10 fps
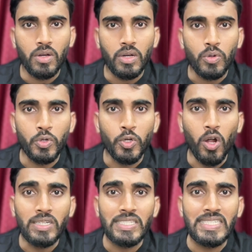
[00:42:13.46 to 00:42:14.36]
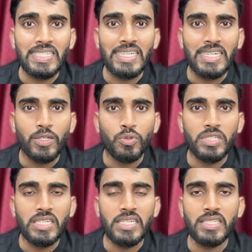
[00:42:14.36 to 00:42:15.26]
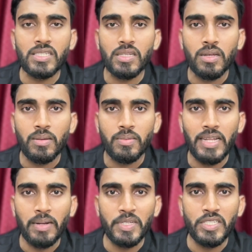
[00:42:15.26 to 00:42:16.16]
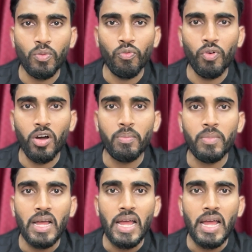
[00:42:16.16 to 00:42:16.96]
Could not see, to see is, that means the verb,